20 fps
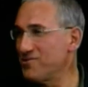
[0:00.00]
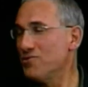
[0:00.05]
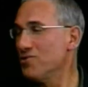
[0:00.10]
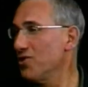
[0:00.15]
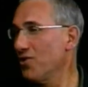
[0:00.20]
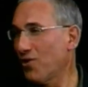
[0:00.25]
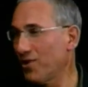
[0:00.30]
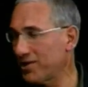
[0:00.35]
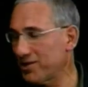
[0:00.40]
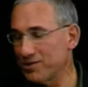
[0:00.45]
New
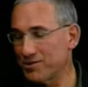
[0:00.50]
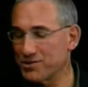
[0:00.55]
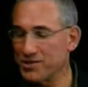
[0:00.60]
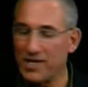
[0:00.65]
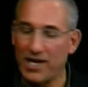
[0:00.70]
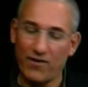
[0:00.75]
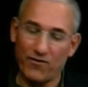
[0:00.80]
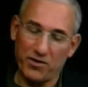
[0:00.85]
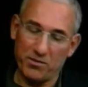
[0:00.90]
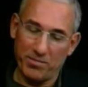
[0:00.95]
Yorkers and
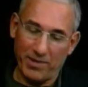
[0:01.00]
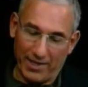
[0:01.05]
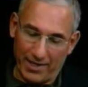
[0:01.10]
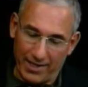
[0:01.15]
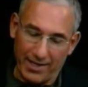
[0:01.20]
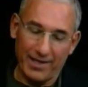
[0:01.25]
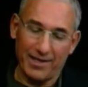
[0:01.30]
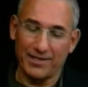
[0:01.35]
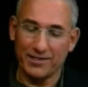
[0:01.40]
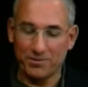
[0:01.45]

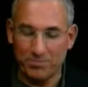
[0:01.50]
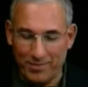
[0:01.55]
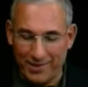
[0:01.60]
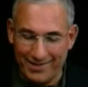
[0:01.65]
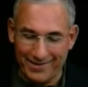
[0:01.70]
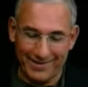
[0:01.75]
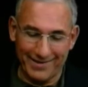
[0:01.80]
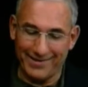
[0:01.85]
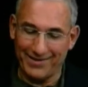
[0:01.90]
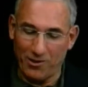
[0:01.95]
everybody else,
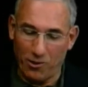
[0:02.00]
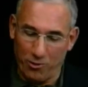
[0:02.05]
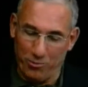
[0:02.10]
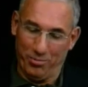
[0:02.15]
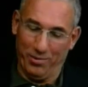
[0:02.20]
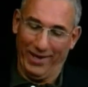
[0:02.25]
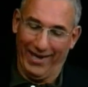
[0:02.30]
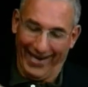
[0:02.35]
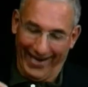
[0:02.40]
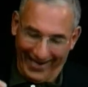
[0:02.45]
but so
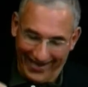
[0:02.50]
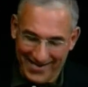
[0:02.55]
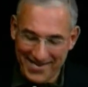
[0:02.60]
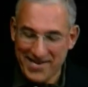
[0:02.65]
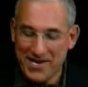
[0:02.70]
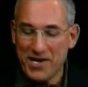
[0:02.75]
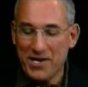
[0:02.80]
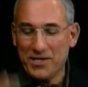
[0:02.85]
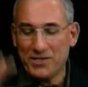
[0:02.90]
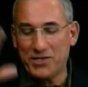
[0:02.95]
be it.
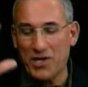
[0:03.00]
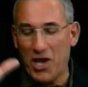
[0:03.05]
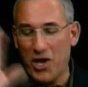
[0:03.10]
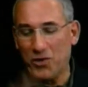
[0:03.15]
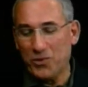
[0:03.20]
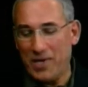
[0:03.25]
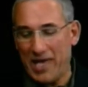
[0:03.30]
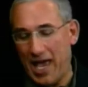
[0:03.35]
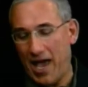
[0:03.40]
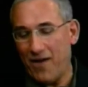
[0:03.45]
So
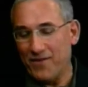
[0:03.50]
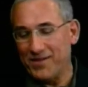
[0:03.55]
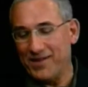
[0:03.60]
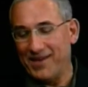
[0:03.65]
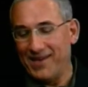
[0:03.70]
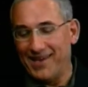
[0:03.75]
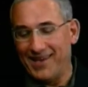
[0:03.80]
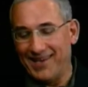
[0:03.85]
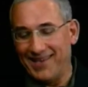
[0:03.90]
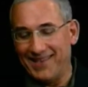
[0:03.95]
we have
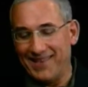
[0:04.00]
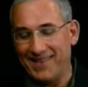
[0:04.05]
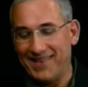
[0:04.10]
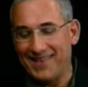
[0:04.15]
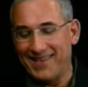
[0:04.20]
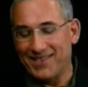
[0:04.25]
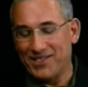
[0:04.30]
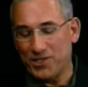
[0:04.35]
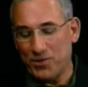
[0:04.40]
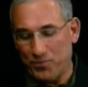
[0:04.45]
the,
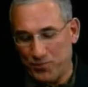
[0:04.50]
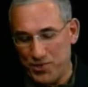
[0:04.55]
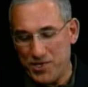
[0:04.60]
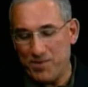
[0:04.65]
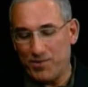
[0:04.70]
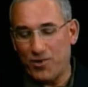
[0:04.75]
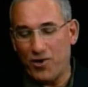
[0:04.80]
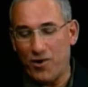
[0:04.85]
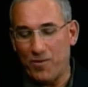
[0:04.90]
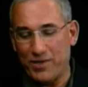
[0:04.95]
the
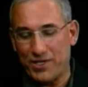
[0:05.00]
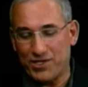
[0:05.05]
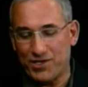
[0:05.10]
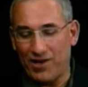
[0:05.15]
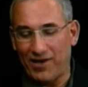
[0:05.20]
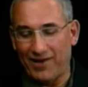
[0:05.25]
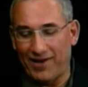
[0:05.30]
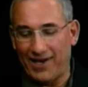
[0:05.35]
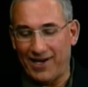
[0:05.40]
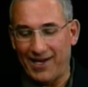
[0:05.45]
Supreme Court, which is
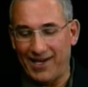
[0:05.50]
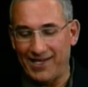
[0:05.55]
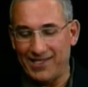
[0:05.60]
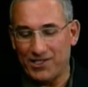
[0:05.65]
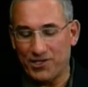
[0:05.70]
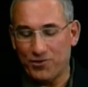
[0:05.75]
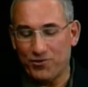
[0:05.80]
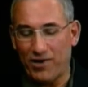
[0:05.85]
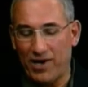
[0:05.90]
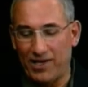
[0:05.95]
our
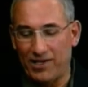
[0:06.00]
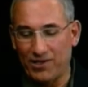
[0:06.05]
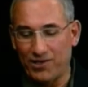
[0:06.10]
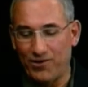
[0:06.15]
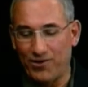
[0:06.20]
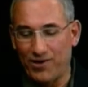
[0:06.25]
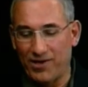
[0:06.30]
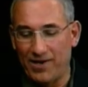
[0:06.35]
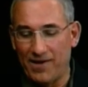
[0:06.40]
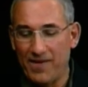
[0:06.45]
highest trial
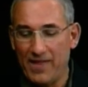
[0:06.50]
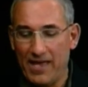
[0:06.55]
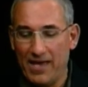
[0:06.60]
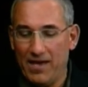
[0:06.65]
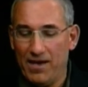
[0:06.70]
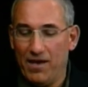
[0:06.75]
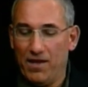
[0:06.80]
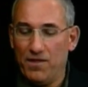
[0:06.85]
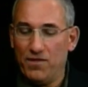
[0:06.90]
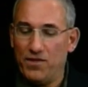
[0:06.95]
court.
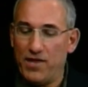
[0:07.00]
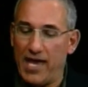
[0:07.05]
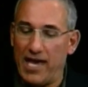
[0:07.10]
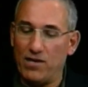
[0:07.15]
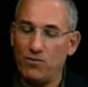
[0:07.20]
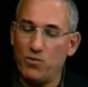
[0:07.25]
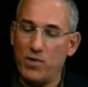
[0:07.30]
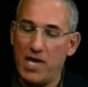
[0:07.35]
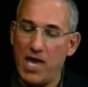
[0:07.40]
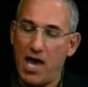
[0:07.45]

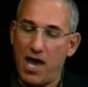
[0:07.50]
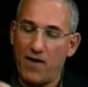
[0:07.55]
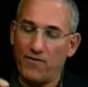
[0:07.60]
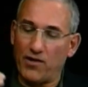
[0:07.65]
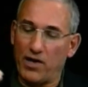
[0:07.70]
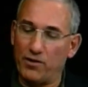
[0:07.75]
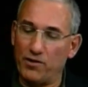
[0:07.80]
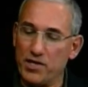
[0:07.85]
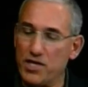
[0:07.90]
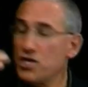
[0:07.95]
Then we have
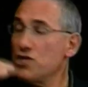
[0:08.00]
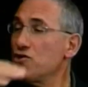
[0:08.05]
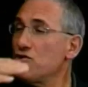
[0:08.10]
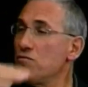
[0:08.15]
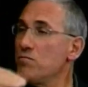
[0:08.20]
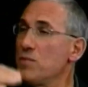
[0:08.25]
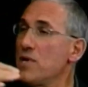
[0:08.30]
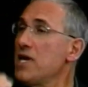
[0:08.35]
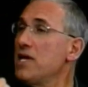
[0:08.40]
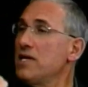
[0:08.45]
our
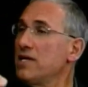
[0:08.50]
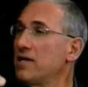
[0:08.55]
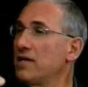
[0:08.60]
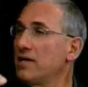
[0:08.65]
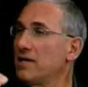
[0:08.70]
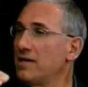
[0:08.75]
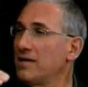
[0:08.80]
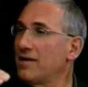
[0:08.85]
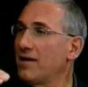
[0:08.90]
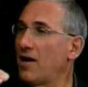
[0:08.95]

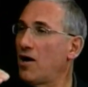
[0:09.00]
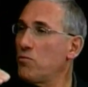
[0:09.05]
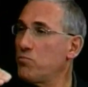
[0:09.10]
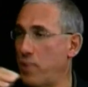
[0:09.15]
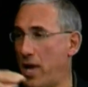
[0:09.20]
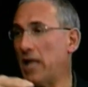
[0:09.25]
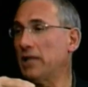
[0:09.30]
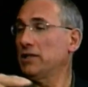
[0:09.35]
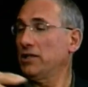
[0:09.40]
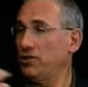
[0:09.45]
intermediate
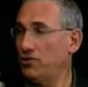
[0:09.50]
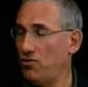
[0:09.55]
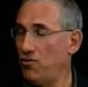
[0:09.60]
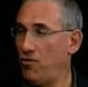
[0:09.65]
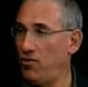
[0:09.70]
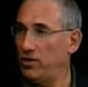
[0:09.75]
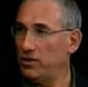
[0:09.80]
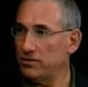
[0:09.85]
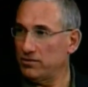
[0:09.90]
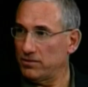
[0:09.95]
appellate
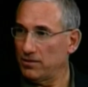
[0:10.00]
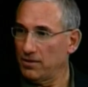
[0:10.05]
court.